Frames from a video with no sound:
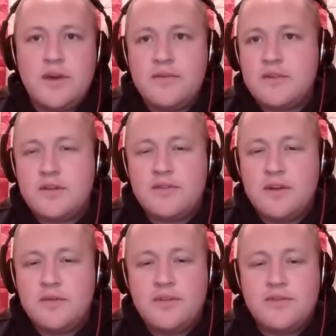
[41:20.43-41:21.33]
I haven't done a
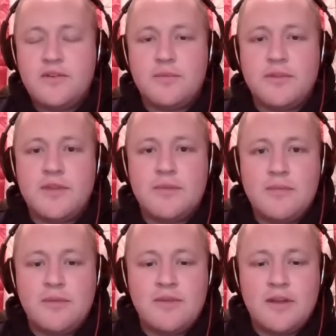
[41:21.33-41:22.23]
ton of research, but they
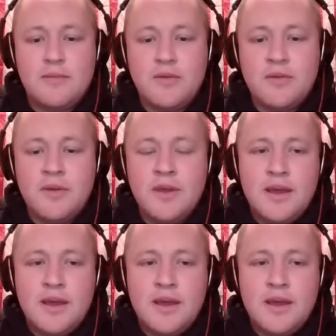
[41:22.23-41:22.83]
might be available.